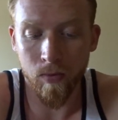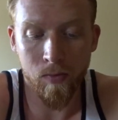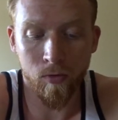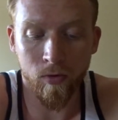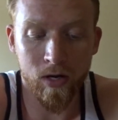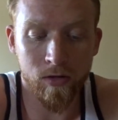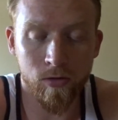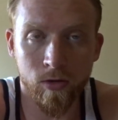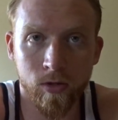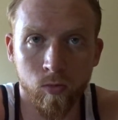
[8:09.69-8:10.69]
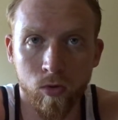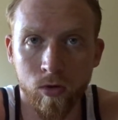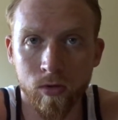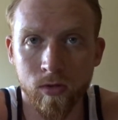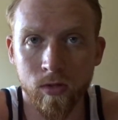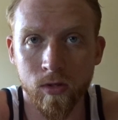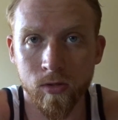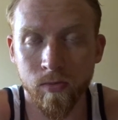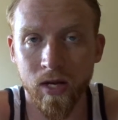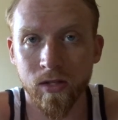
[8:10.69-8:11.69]
people run into those walls and
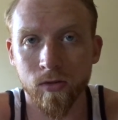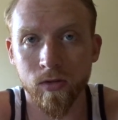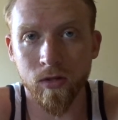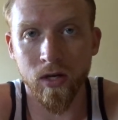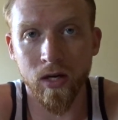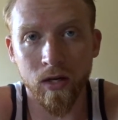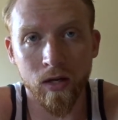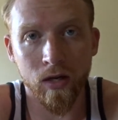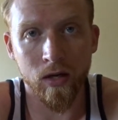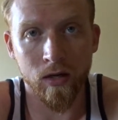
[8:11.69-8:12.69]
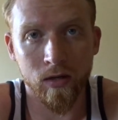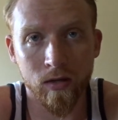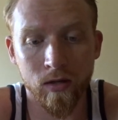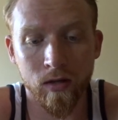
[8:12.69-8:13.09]
those plateaus a lot, and